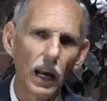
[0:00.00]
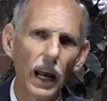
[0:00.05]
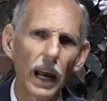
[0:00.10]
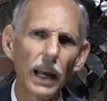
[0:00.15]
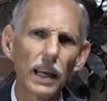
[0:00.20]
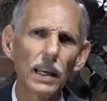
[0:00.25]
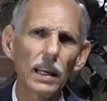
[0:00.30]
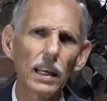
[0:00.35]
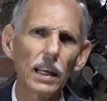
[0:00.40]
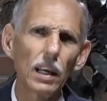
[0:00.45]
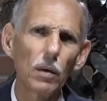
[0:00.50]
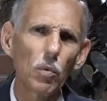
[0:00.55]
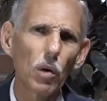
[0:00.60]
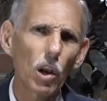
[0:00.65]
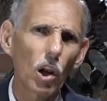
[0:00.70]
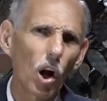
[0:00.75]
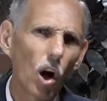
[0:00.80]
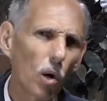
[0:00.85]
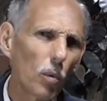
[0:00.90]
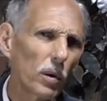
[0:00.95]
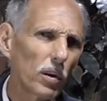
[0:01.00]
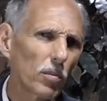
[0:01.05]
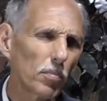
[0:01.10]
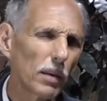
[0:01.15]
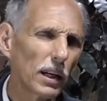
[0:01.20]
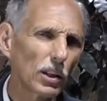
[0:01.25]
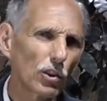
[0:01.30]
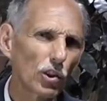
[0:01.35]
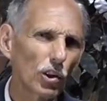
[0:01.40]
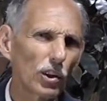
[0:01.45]
And he will always
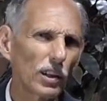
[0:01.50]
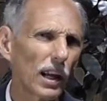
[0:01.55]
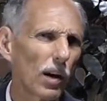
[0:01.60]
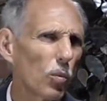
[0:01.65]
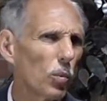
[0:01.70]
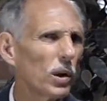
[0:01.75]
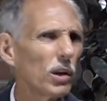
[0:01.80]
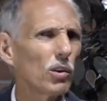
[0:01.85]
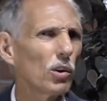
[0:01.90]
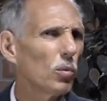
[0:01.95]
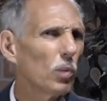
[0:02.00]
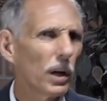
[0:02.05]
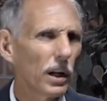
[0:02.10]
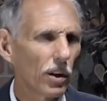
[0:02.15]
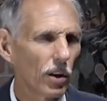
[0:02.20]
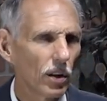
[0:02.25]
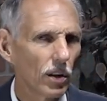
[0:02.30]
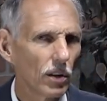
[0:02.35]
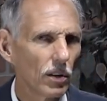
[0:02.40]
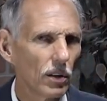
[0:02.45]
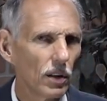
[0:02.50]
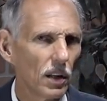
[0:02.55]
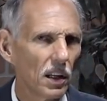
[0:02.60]
make sure that we're aware.